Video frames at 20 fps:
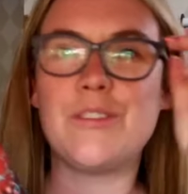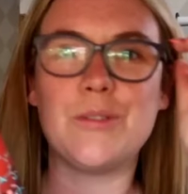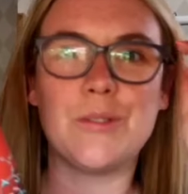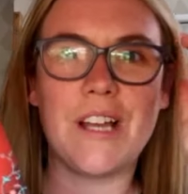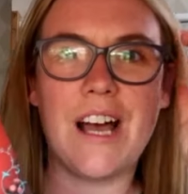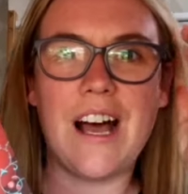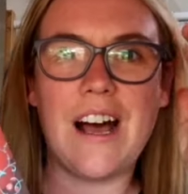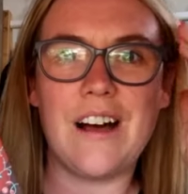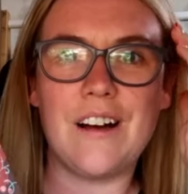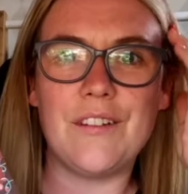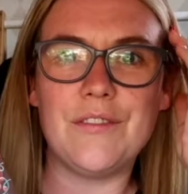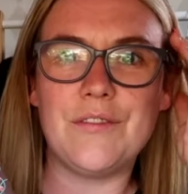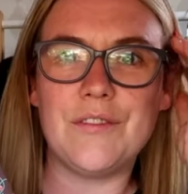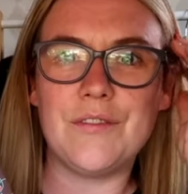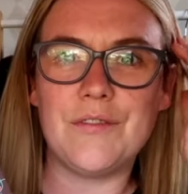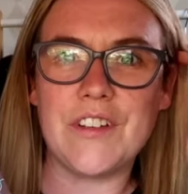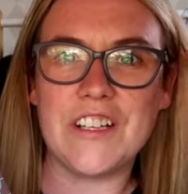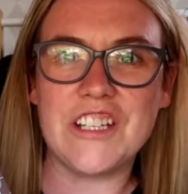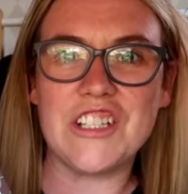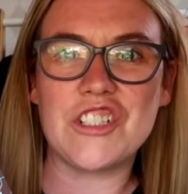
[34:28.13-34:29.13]
so I have
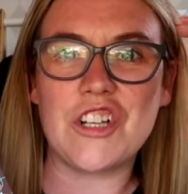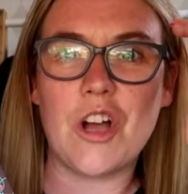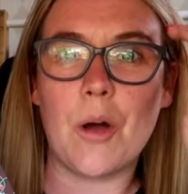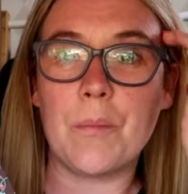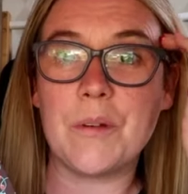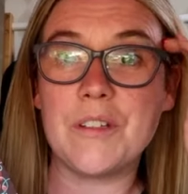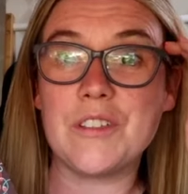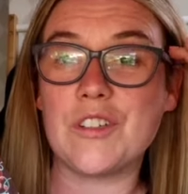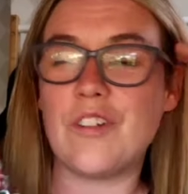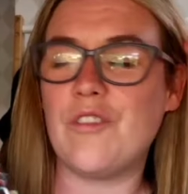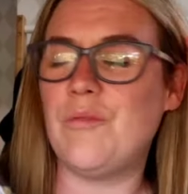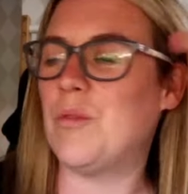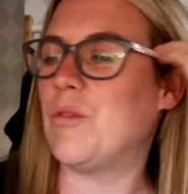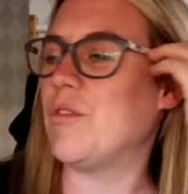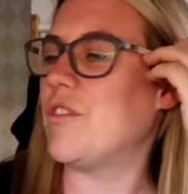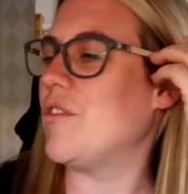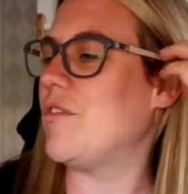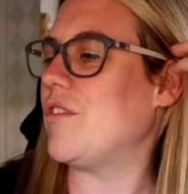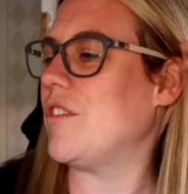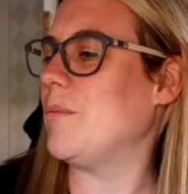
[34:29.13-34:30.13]
finished copies of
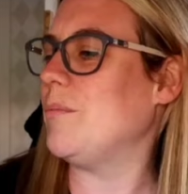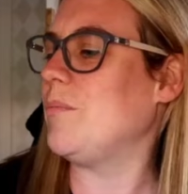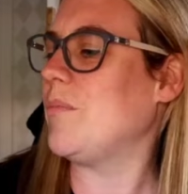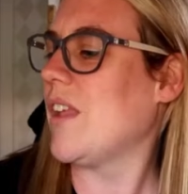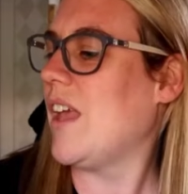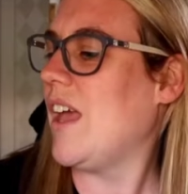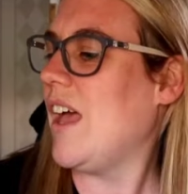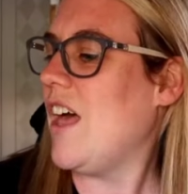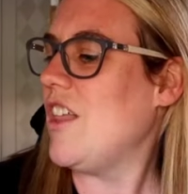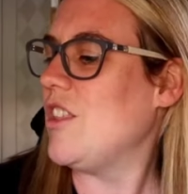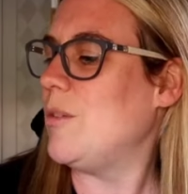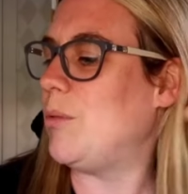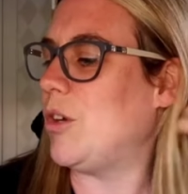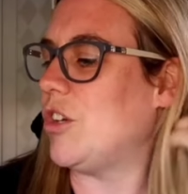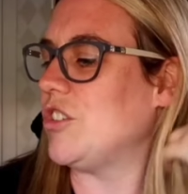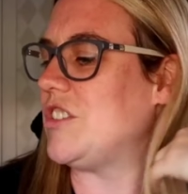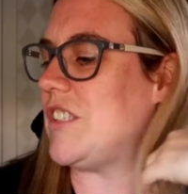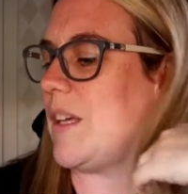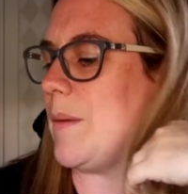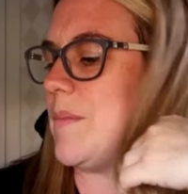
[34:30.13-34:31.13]
both of them. The
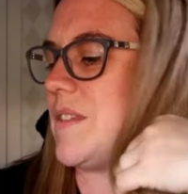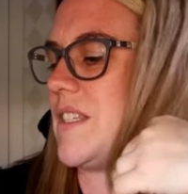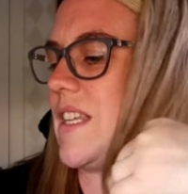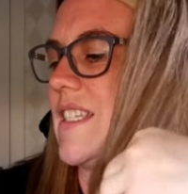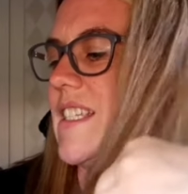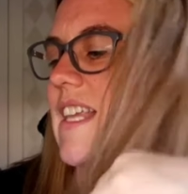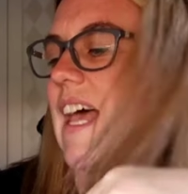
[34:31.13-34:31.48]
Blood Dimmed